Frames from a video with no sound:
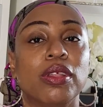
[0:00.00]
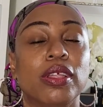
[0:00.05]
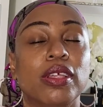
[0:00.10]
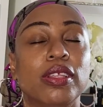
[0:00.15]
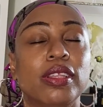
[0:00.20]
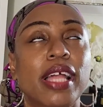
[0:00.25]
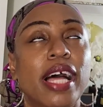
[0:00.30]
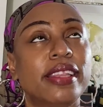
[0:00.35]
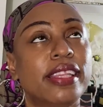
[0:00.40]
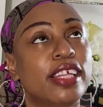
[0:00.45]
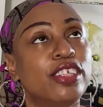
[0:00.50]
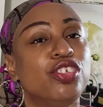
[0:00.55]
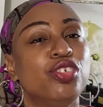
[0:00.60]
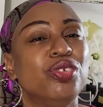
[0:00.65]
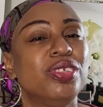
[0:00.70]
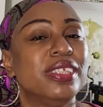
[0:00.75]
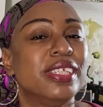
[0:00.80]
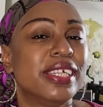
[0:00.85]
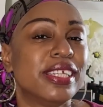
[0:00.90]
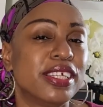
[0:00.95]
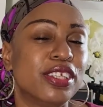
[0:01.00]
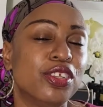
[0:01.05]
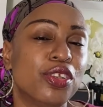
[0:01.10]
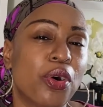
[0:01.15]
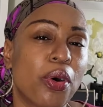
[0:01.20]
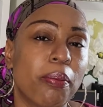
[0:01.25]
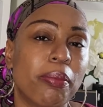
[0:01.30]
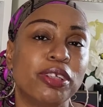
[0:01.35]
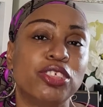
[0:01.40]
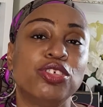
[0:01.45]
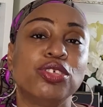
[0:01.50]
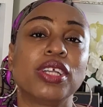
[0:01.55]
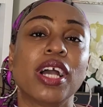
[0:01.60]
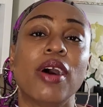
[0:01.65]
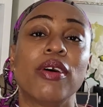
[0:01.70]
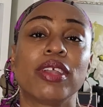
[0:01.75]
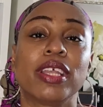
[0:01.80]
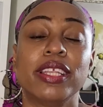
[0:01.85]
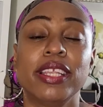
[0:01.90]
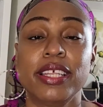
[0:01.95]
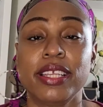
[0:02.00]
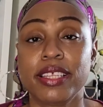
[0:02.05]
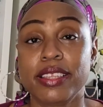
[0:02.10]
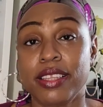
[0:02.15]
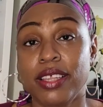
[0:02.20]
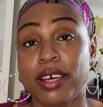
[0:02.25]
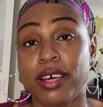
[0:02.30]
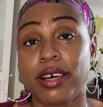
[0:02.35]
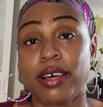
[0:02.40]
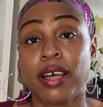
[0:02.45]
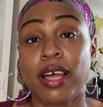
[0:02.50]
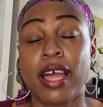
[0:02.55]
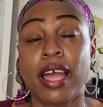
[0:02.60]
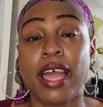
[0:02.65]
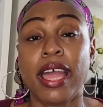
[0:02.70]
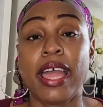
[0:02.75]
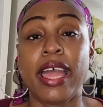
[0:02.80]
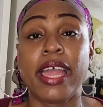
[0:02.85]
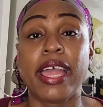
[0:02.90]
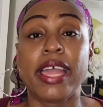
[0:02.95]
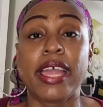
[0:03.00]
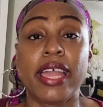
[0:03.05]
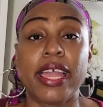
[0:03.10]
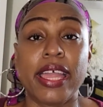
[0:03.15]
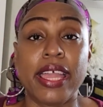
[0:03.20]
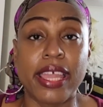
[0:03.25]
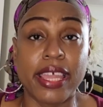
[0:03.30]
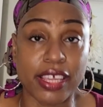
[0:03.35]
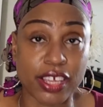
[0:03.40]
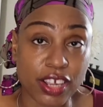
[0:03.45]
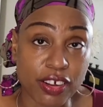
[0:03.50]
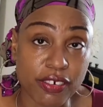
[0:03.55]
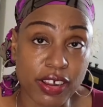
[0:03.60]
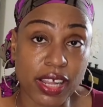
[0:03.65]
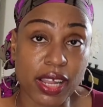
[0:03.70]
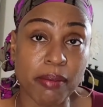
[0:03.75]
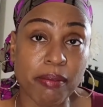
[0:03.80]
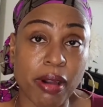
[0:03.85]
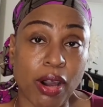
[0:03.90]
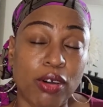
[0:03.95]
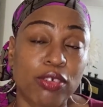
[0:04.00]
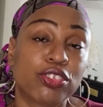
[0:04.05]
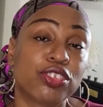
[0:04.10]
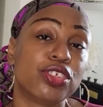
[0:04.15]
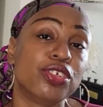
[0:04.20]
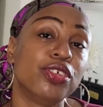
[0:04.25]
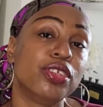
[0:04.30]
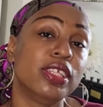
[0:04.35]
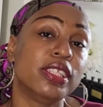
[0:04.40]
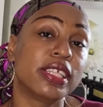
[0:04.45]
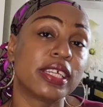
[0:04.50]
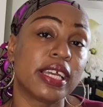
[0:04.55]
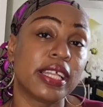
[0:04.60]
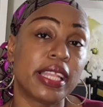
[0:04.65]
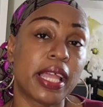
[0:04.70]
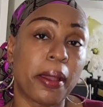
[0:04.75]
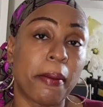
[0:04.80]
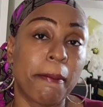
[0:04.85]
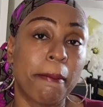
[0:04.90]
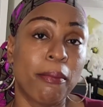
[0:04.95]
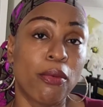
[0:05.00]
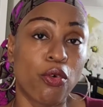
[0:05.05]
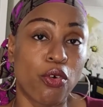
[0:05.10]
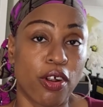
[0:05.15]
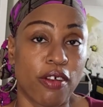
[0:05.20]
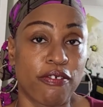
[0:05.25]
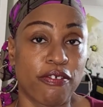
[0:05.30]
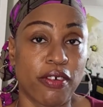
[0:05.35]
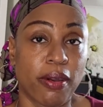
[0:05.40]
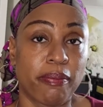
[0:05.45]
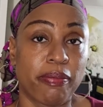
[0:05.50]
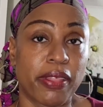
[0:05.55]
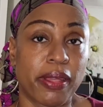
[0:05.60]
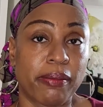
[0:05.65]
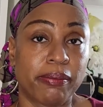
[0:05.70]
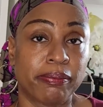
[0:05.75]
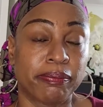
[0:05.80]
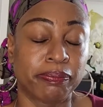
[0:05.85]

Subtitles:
not that you didn't know, but you calculated the incorrect amount, so you need to collect more from them.